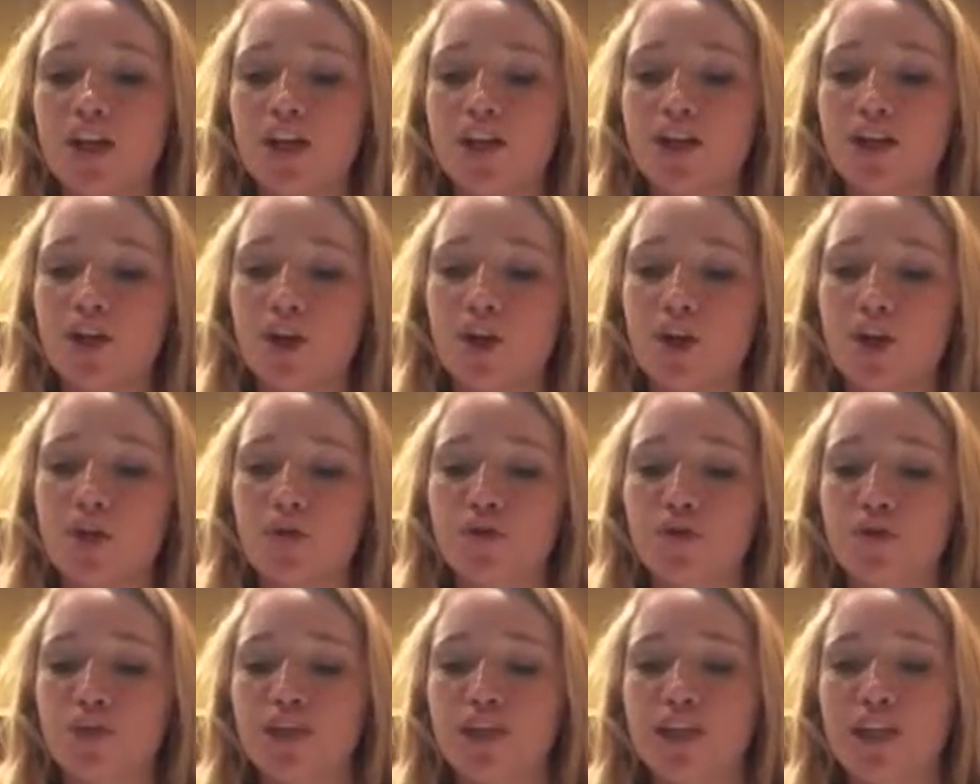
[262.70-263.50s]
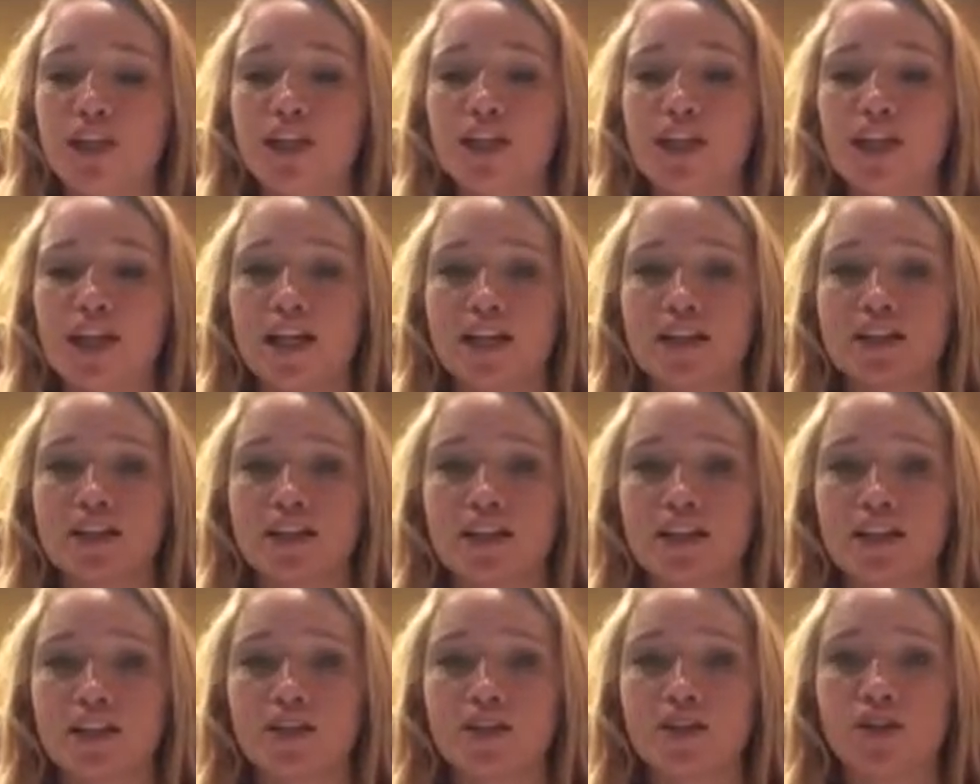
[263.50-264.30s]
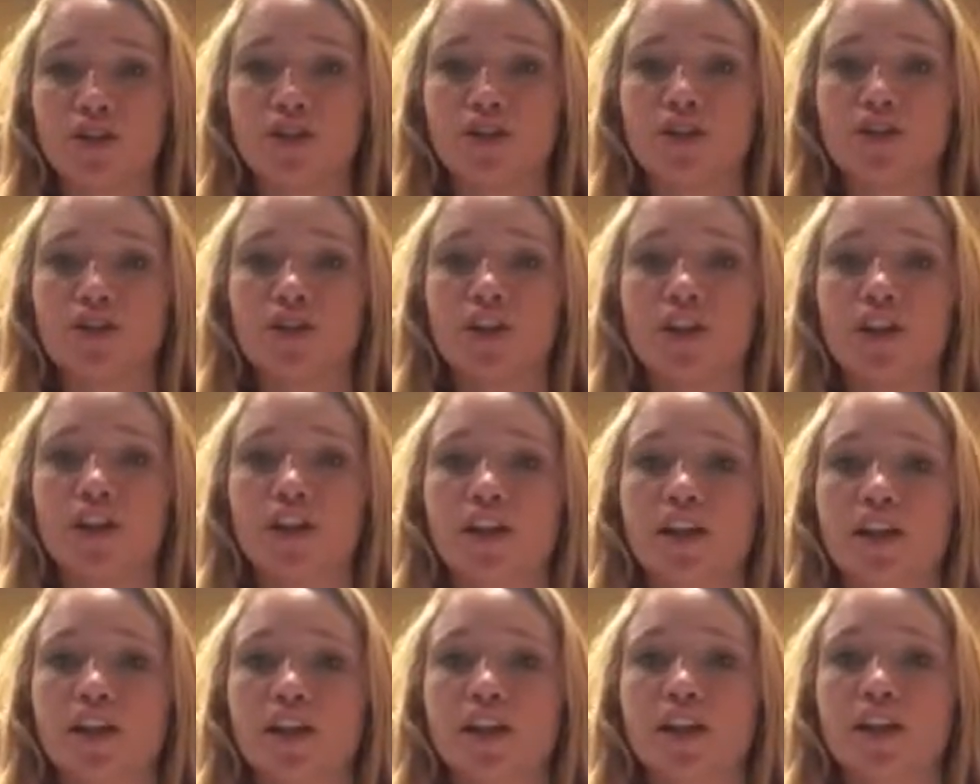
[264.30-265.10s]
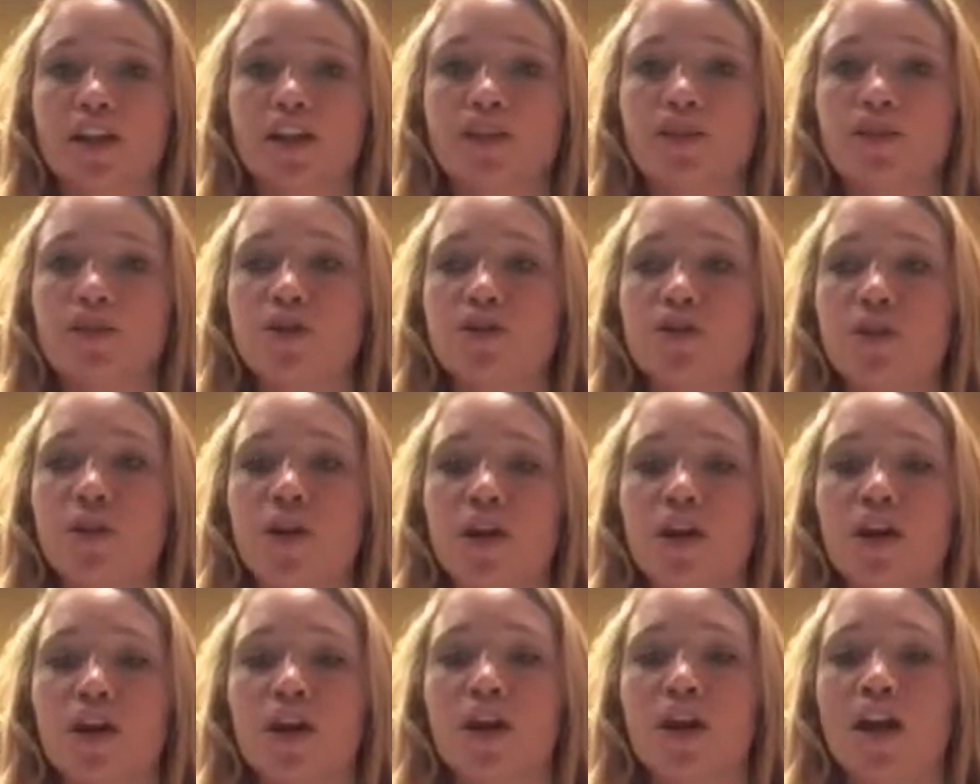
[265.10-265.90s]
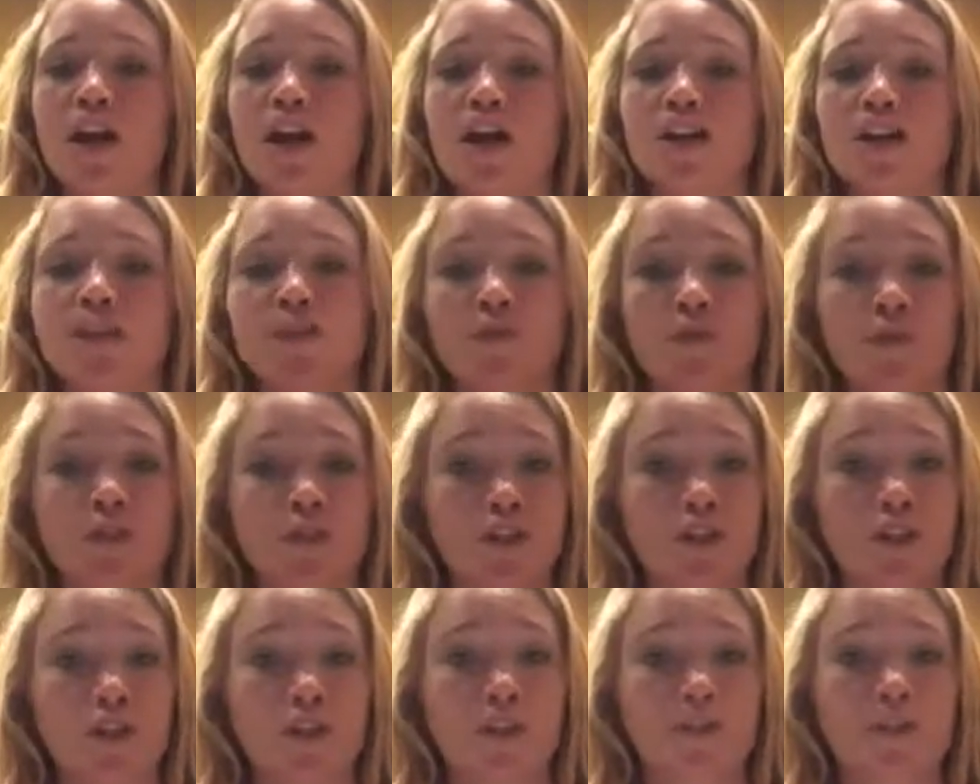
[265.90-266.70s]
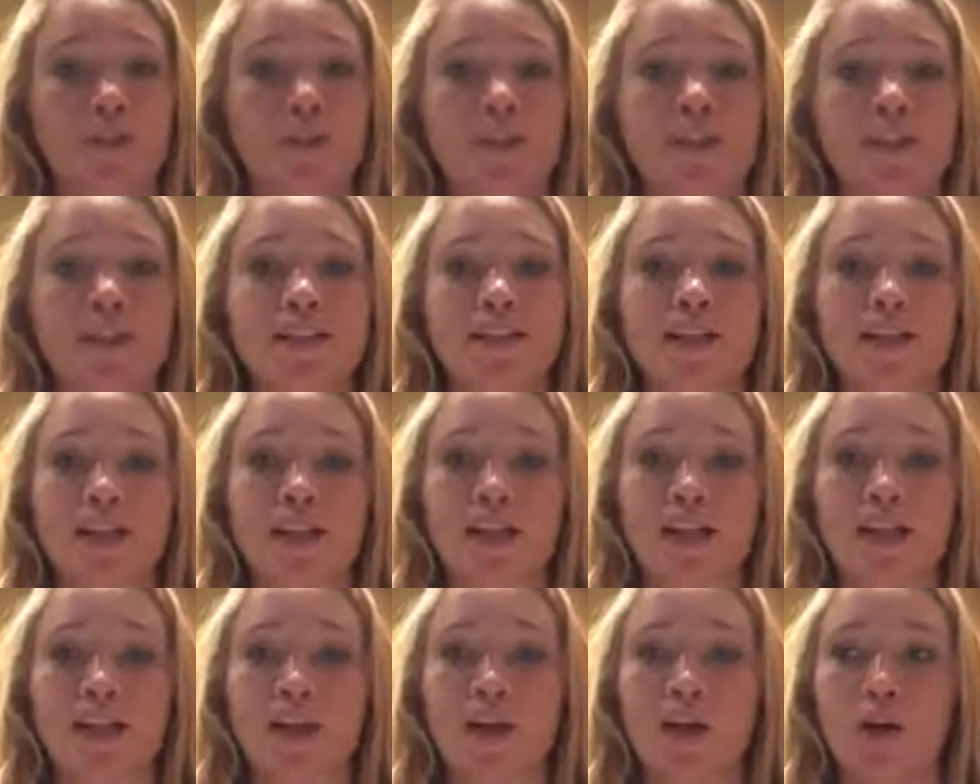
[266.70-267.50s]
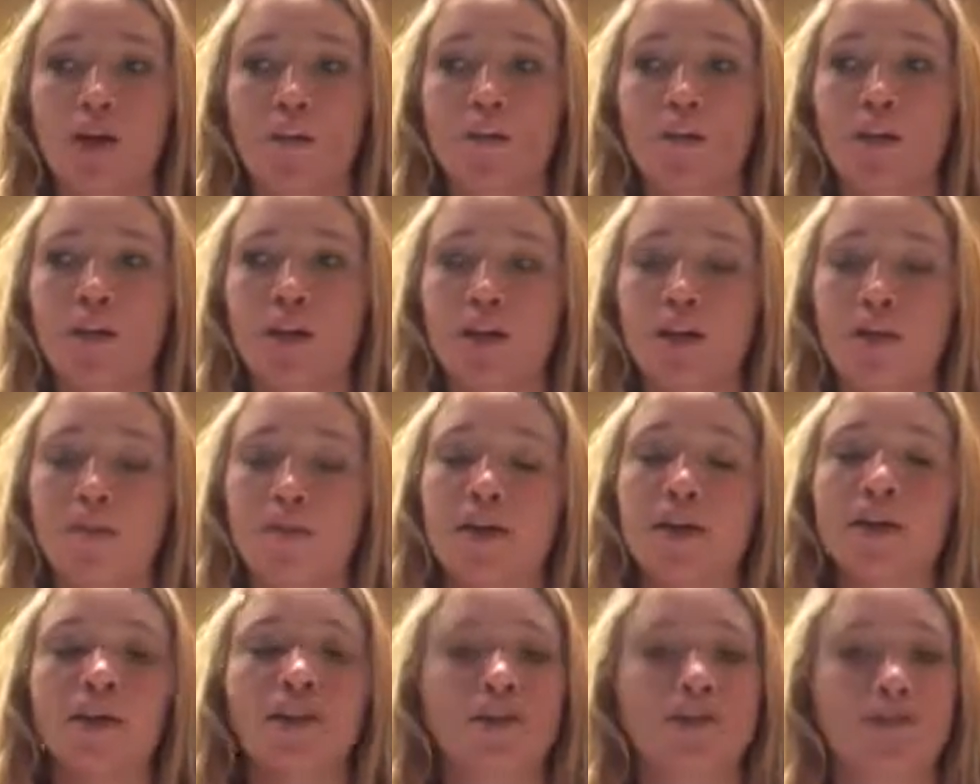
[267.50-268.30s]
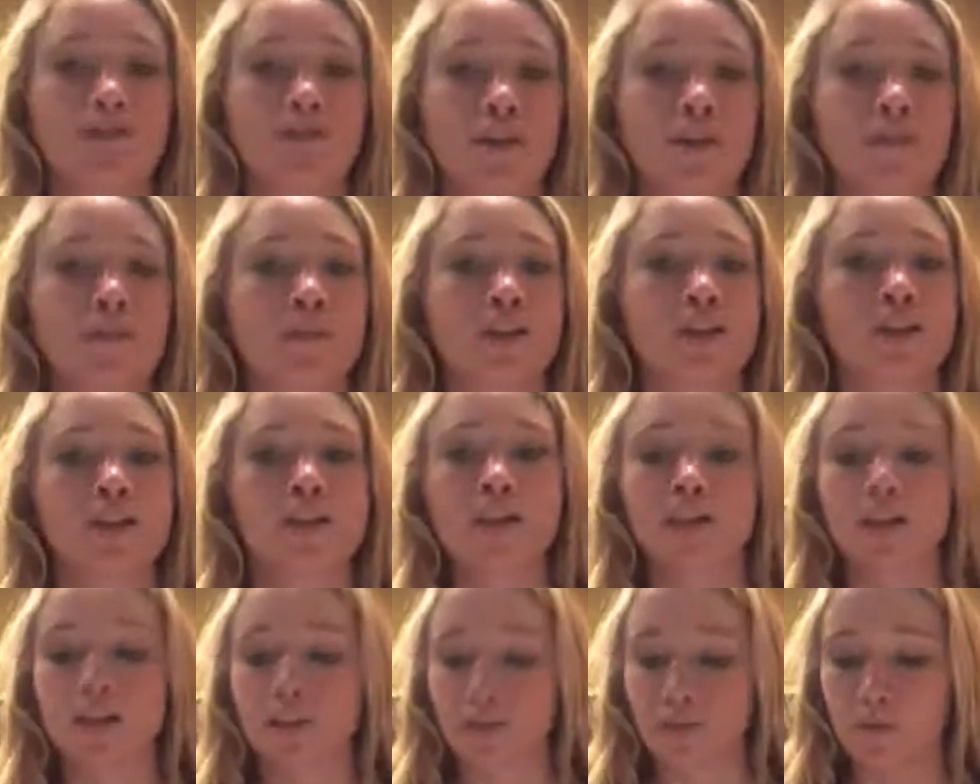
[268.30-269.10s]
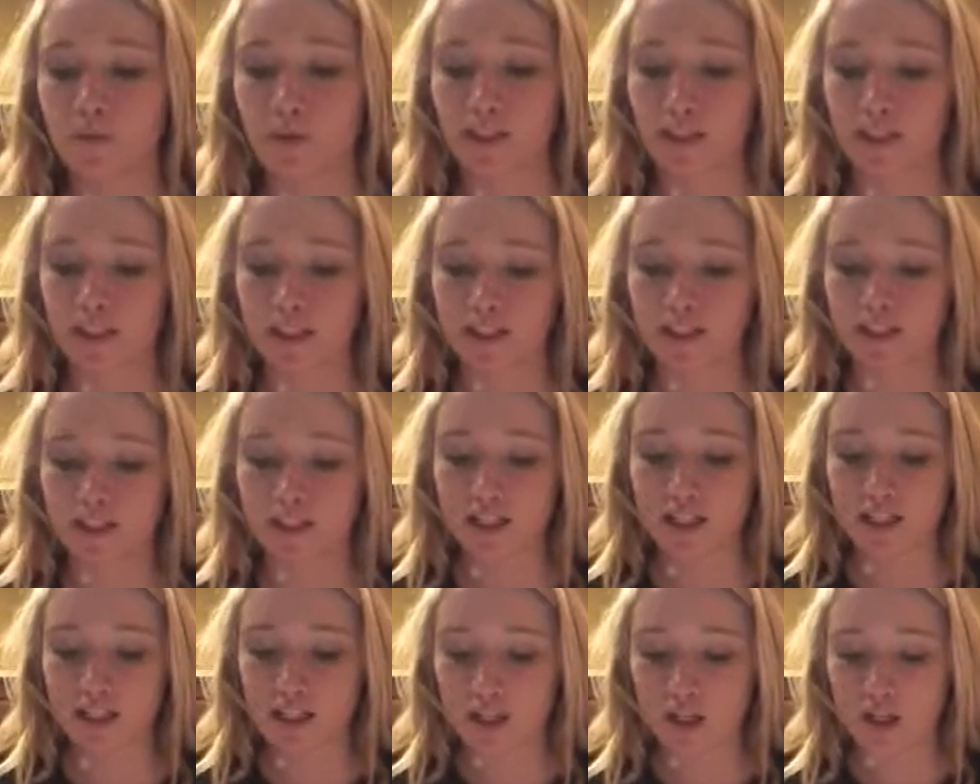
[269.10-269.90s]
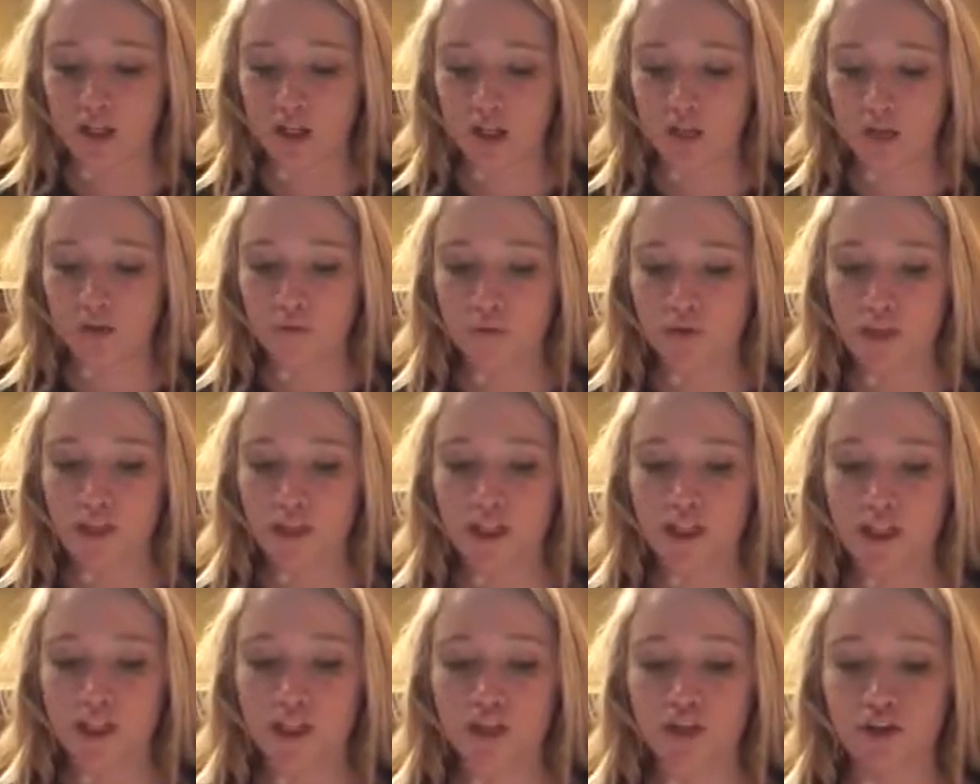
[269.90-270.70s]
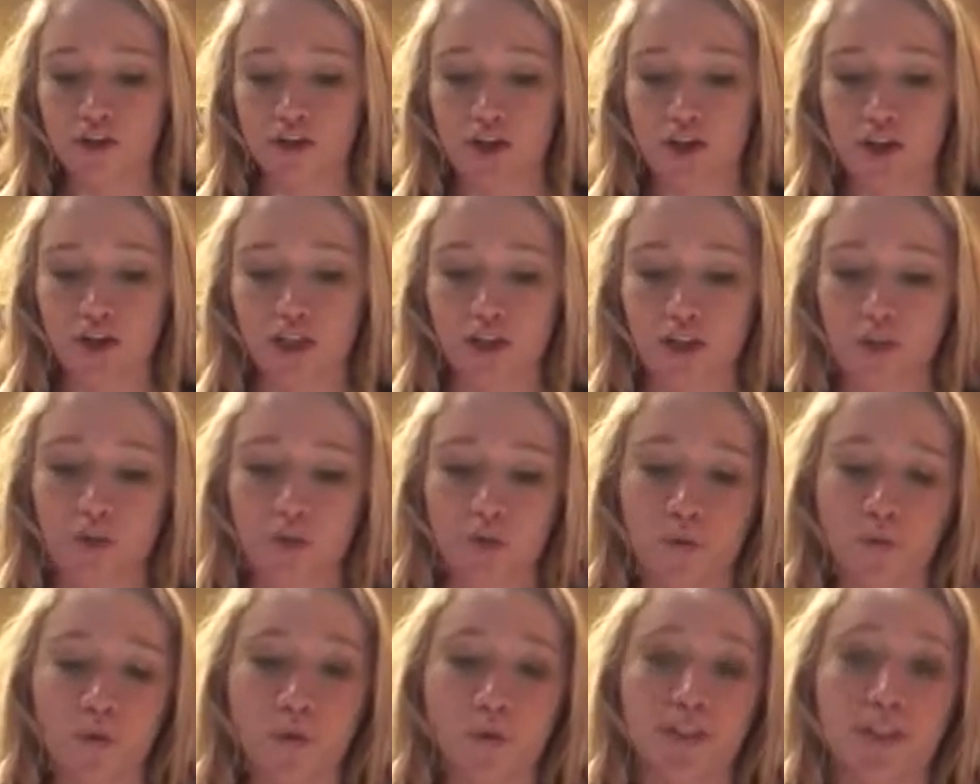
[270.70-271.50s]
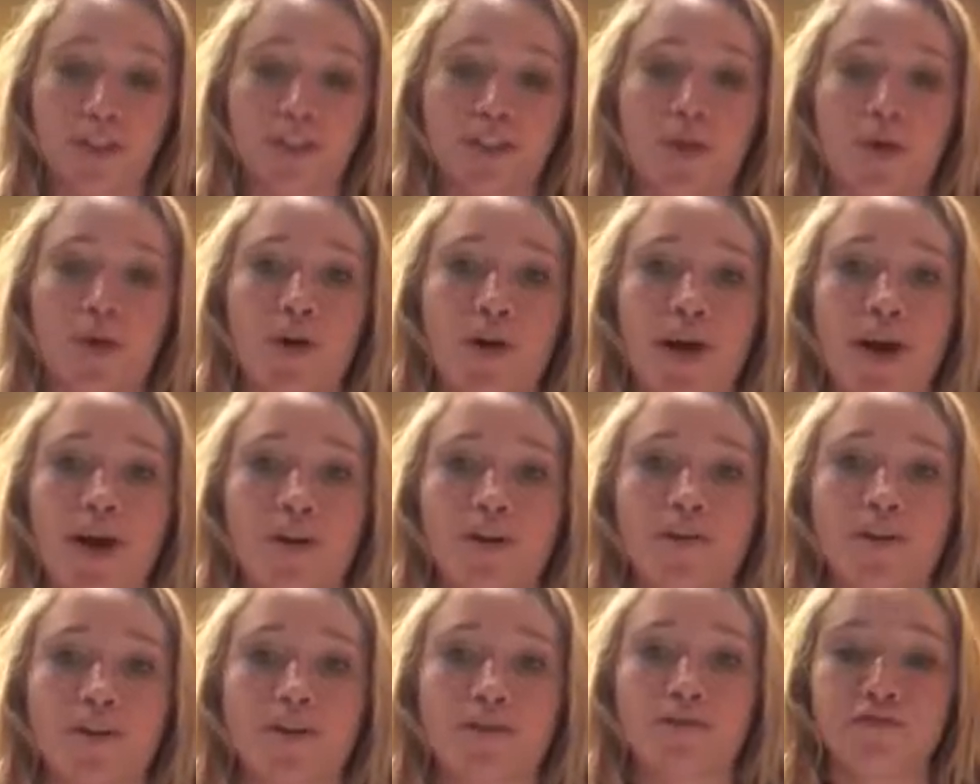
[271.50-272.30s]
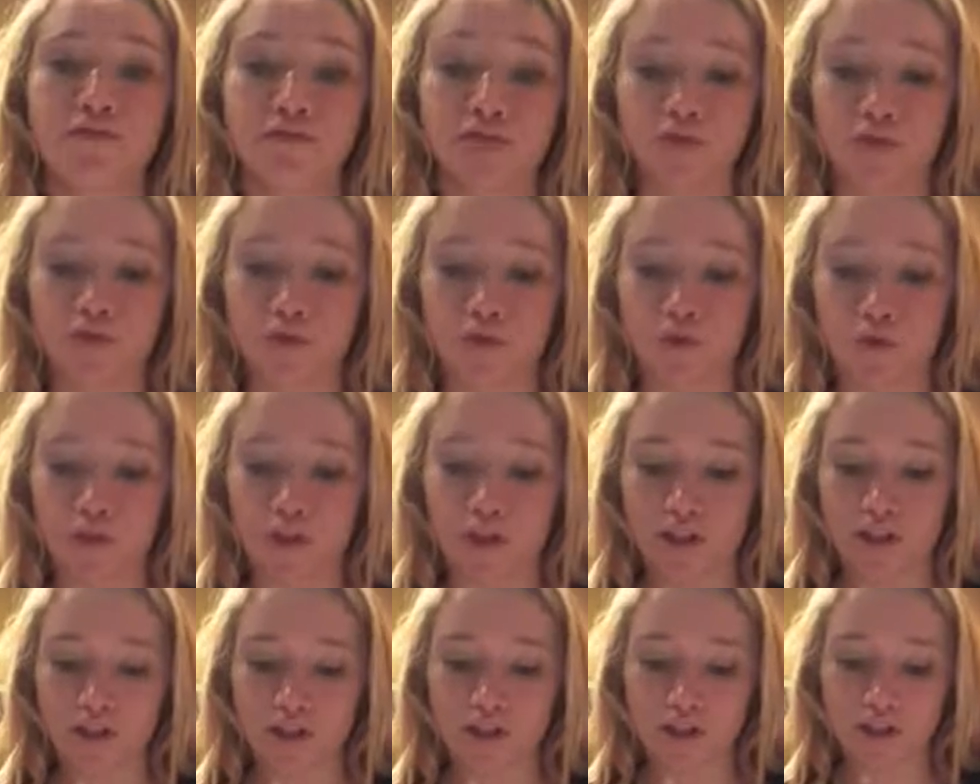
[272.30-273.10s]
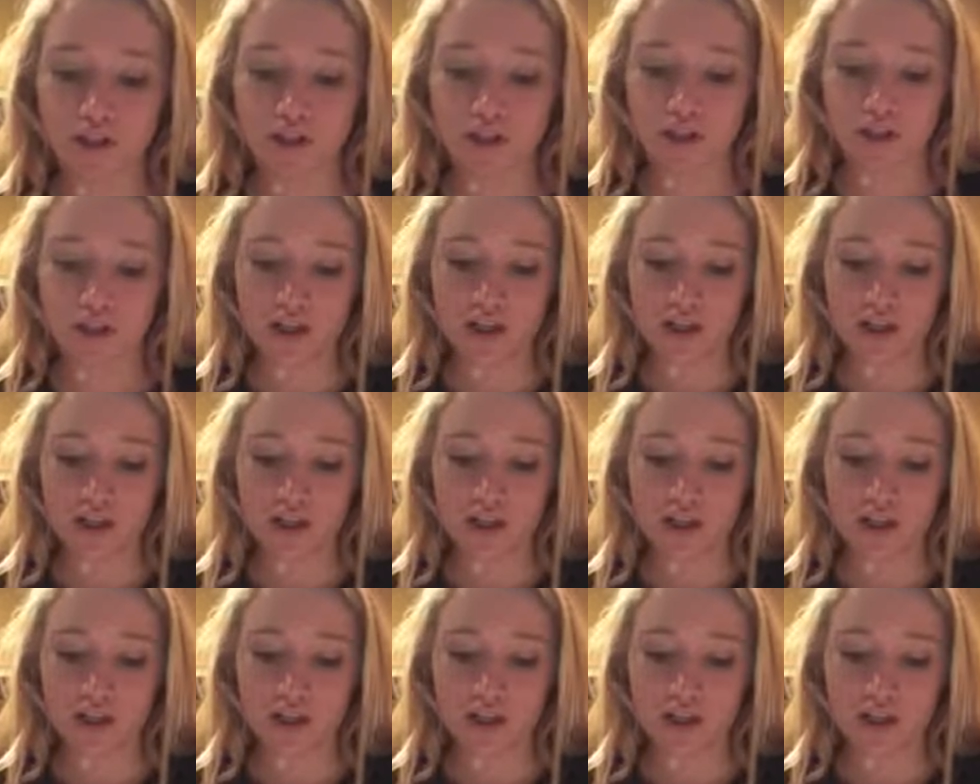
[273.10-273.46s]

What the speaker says: So it was just a nice thing to do for the kids who aren't as fortunate, and to kind of help them and their families on the weekends when they're not at school and they don't have a food choice